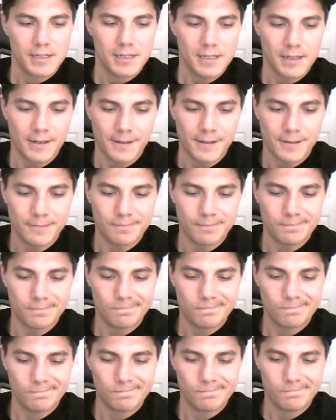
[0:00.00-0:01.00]

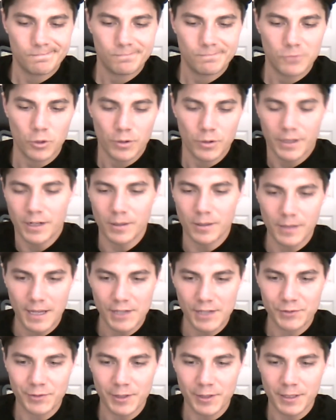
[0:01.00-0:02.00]
or they don't
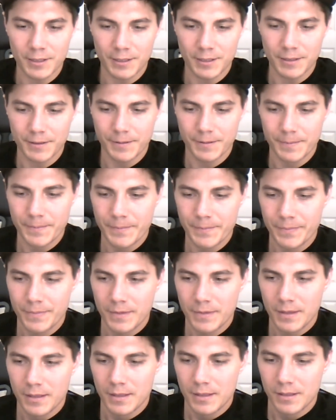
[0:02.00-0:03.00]
last very long.
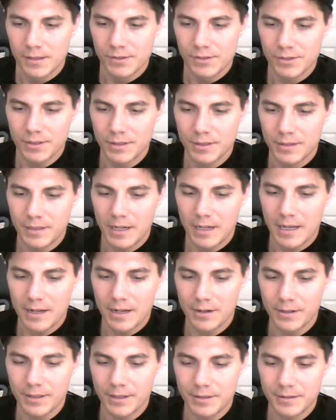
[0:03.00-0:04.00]
Mm-hmm. So I
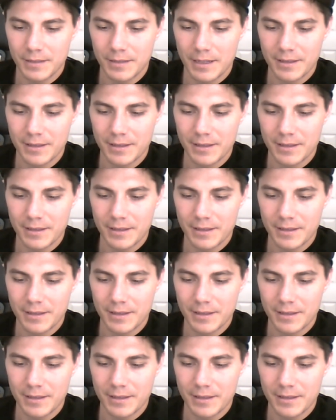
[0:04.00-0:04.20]
don't know.